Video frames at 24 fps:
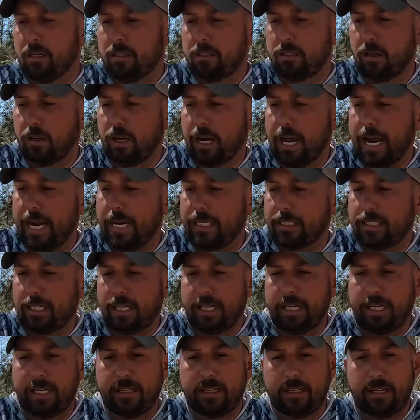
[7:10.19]
So
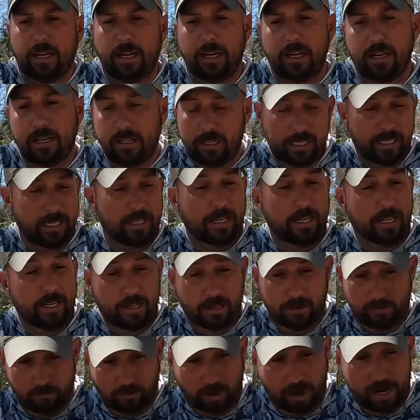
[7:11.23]
lastly, and
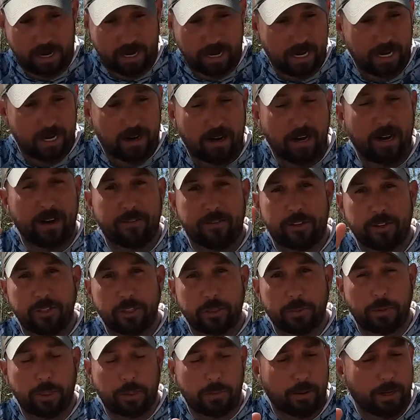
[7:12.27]
again, right now I have 2
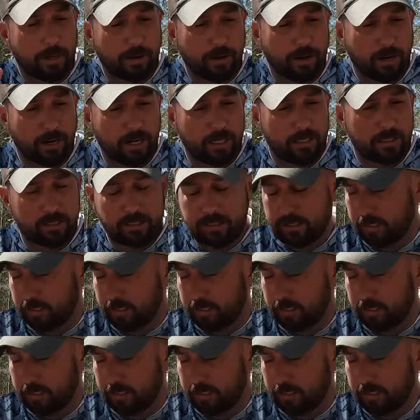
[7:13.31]
spinnerbait rods